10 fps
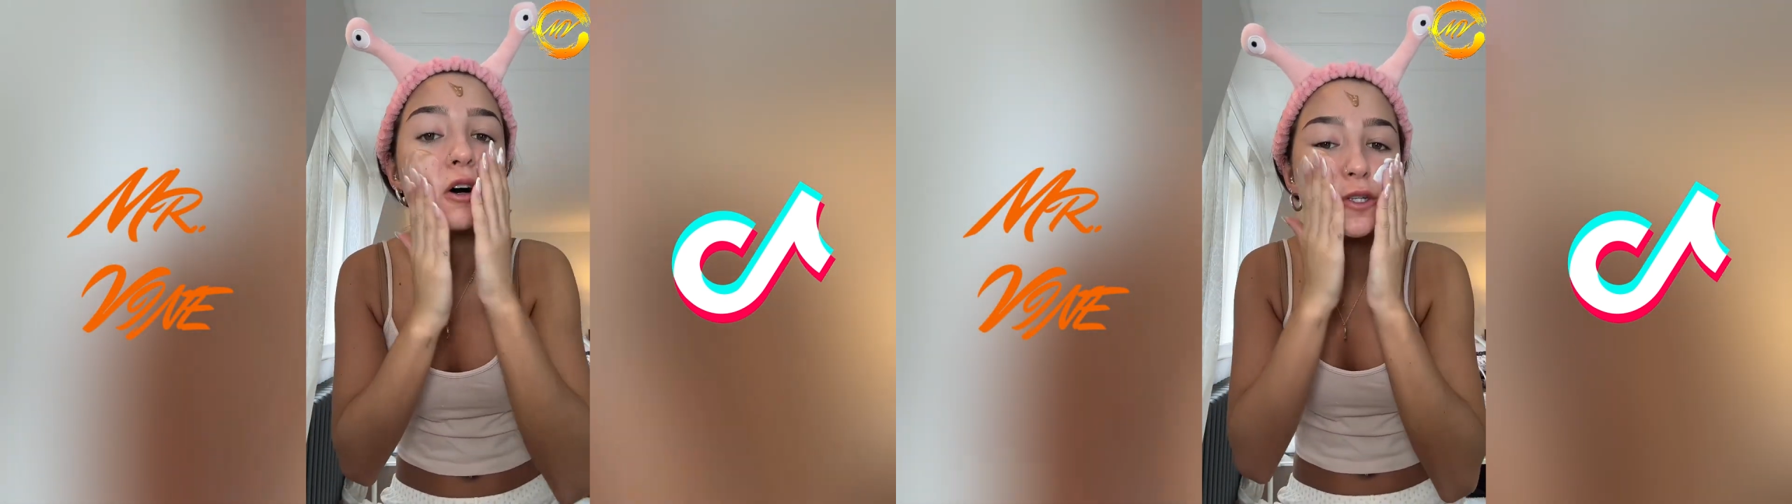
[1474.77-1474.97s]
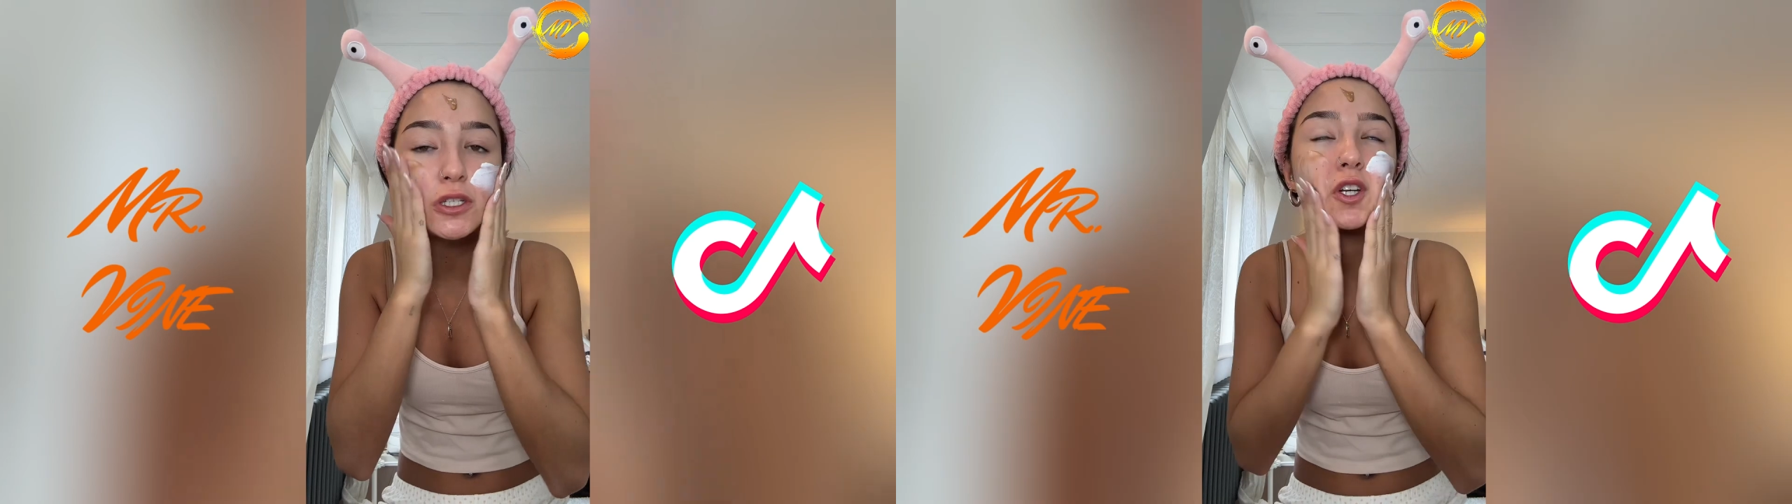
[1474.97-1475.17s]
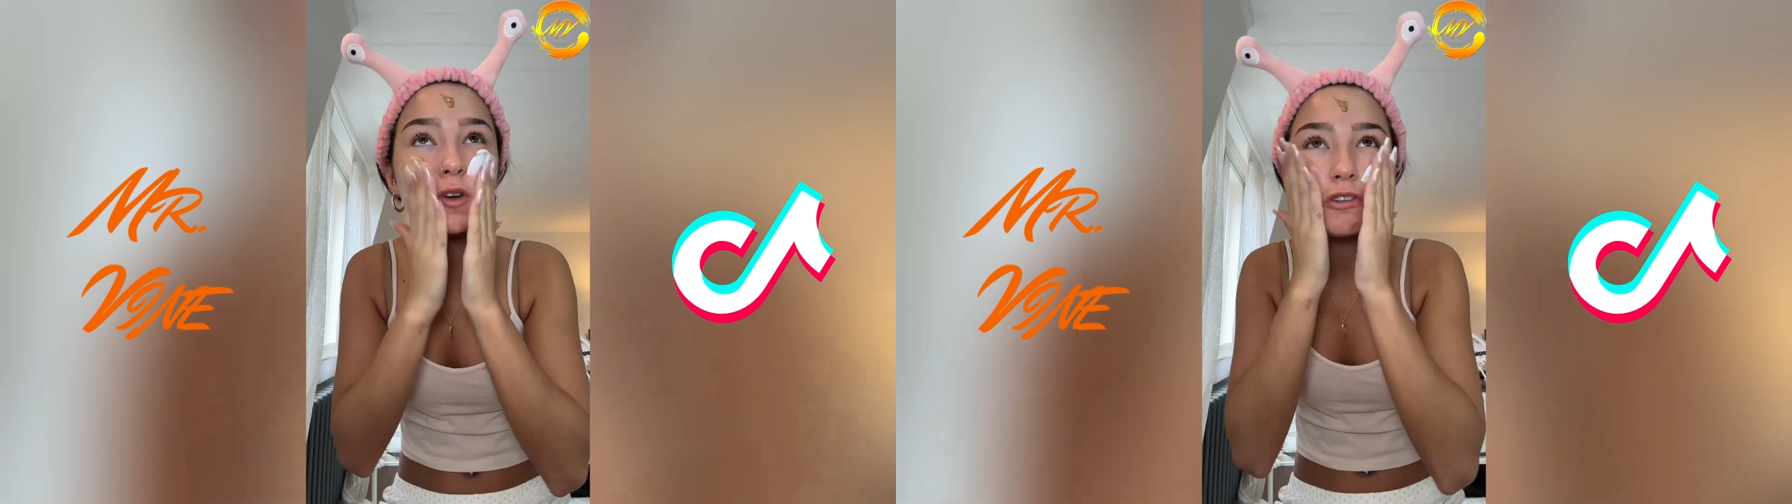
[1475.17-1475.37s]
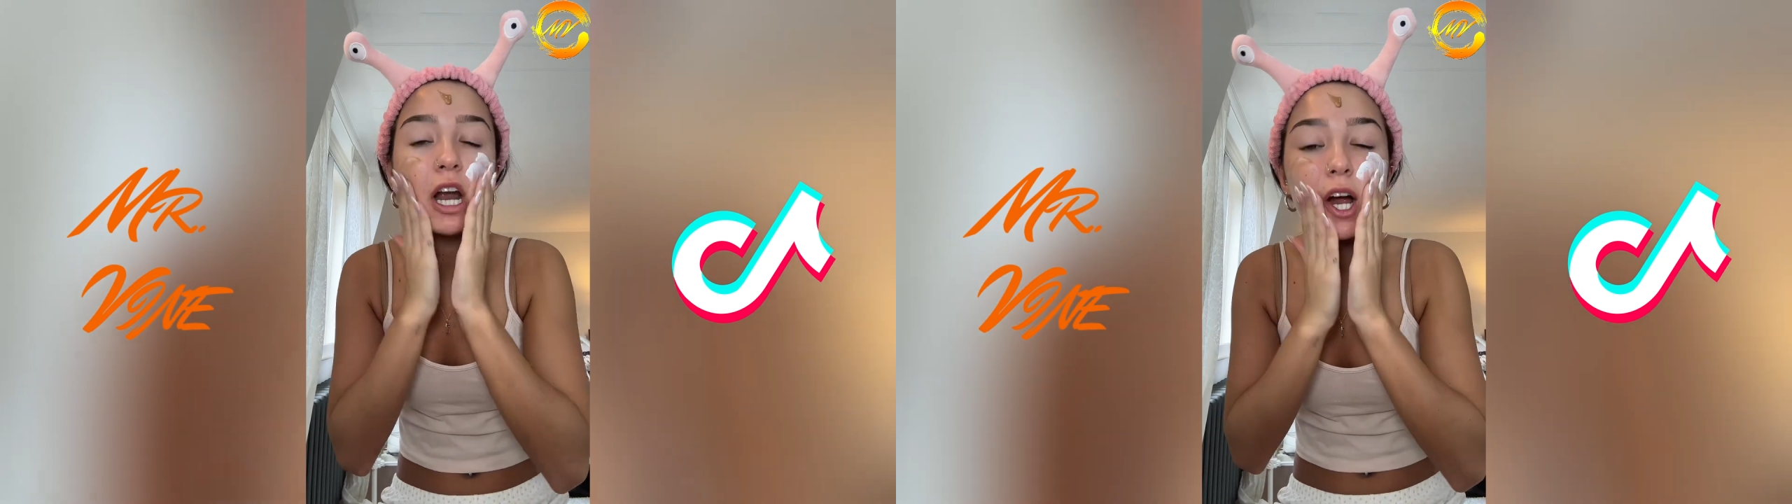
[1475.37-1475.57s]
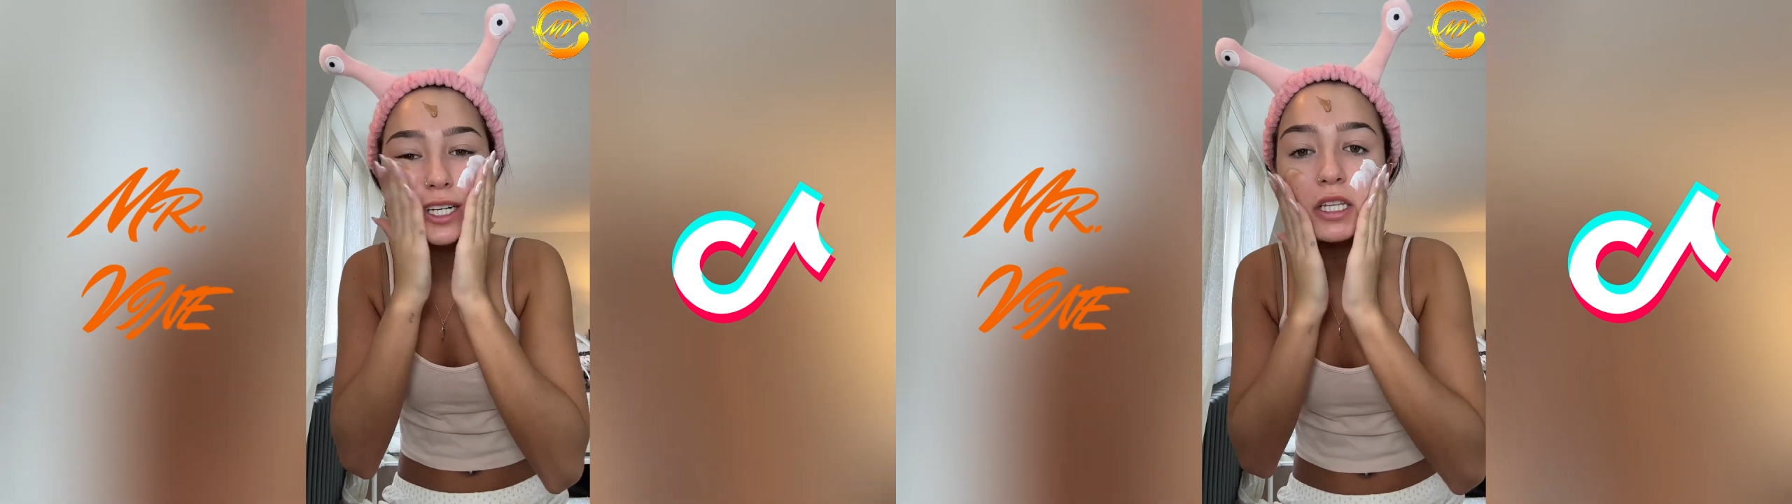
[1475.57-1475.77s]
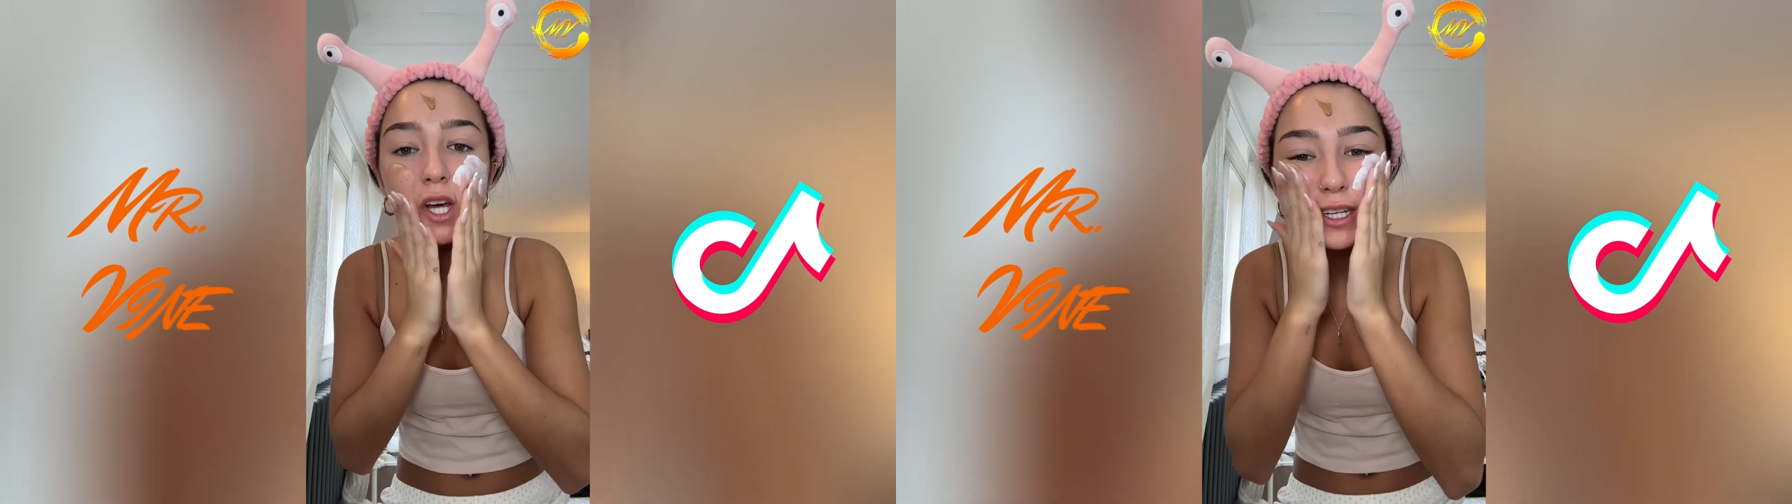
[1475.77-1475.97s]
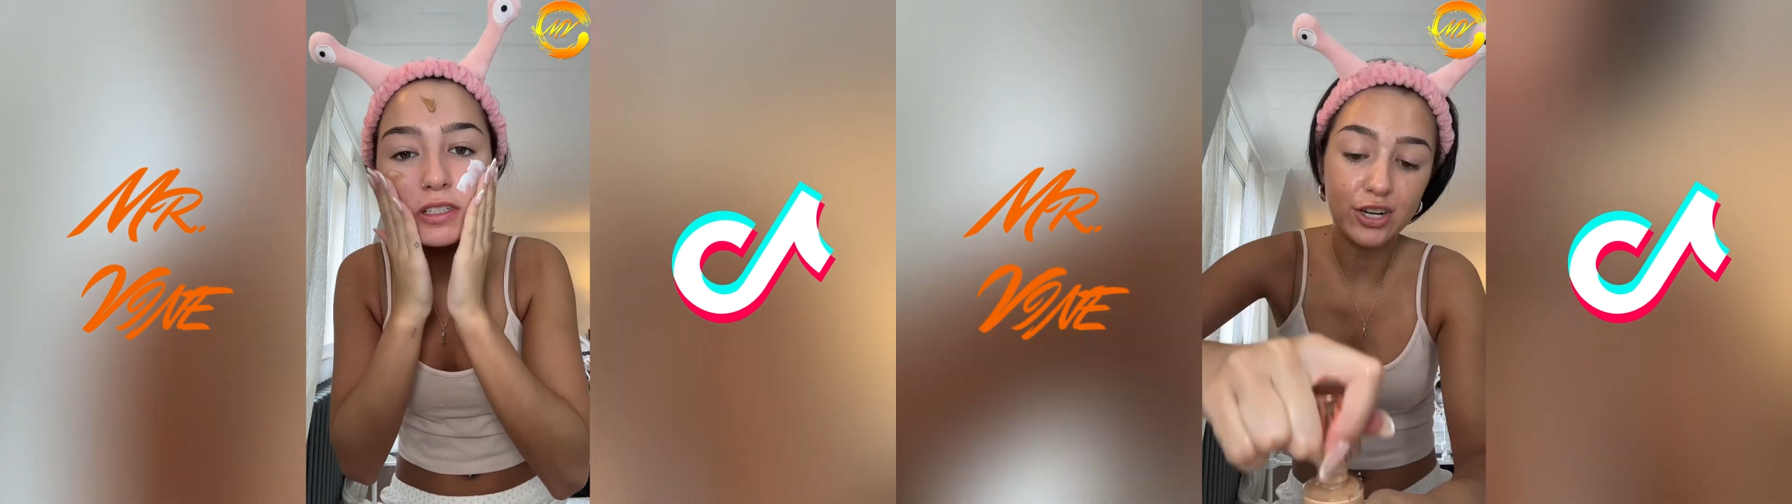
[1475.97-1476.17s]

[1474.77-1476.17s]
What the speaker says: she's gonna react to this.